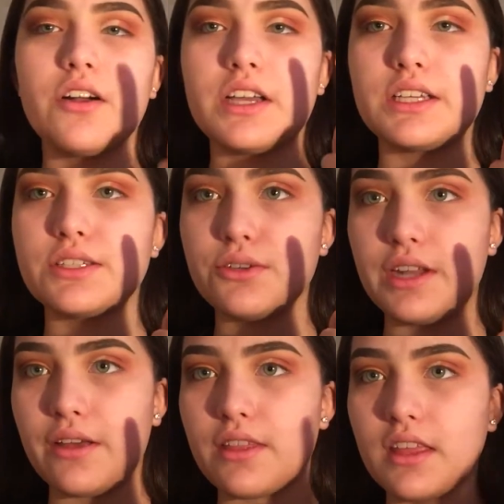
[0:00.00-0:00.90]
Okay, so
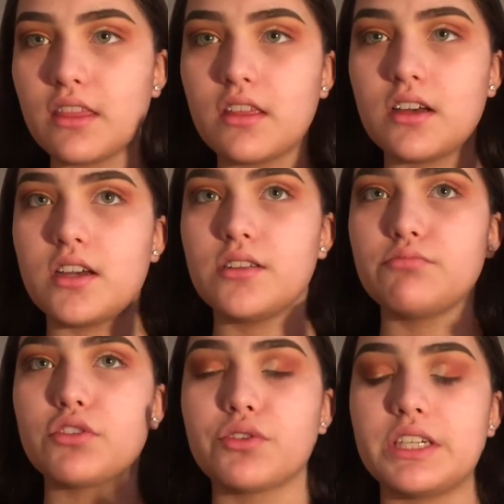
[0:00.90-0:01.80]
now that the
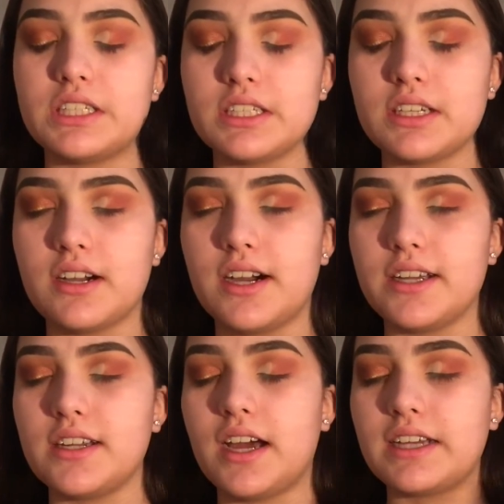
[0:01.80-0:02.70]
crease is
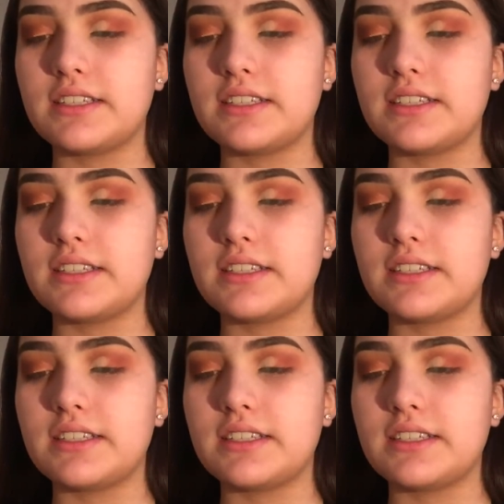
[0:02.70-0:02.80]
cut, I